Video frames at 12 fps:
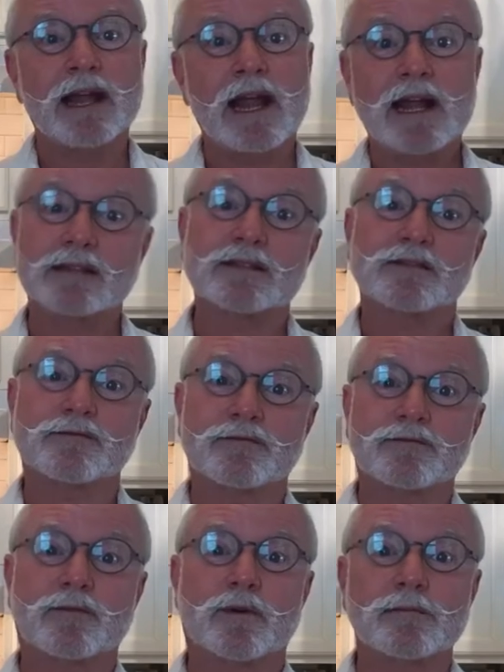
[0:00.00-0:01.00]
hands
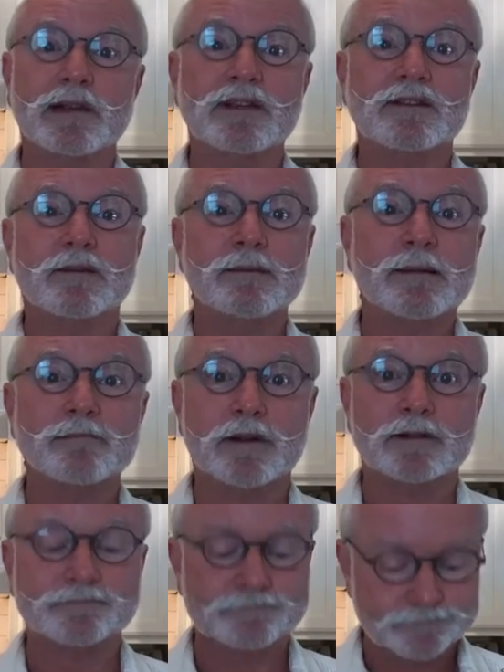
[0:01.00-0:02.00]
for me to
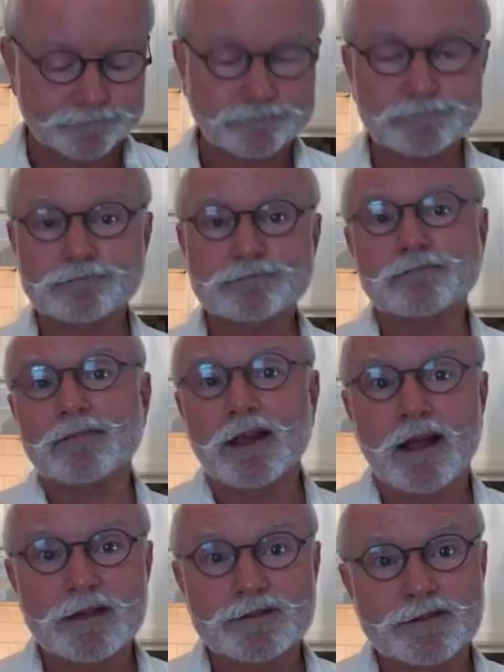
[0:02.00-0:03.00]
remember.
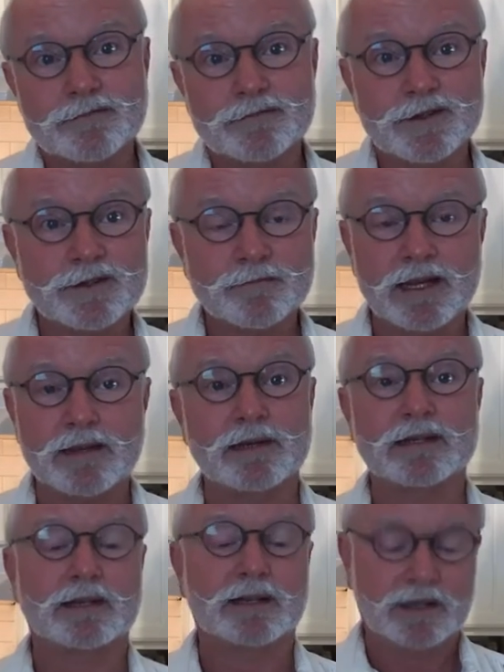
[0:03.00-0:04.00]
That's just me,
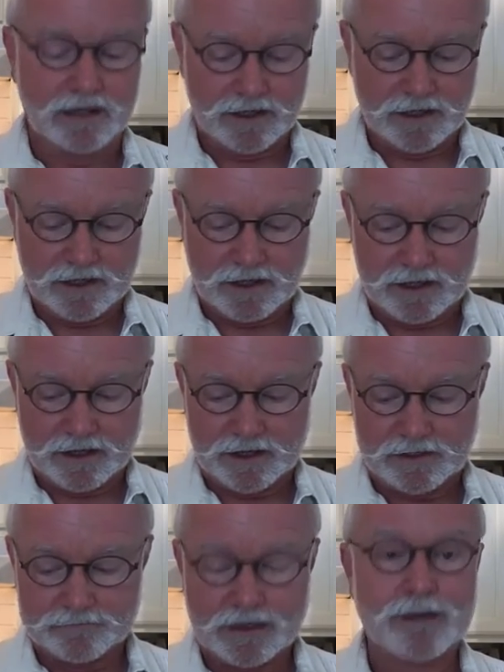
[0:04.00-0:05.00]
but
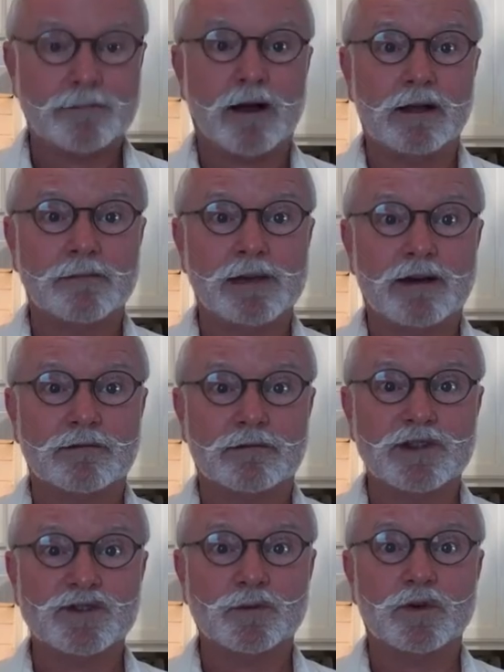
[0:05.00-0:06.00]
I'm all about
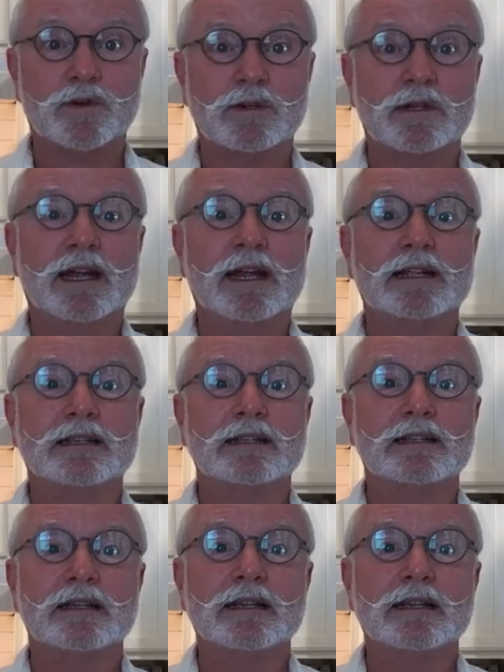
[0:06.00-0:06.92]
ritual and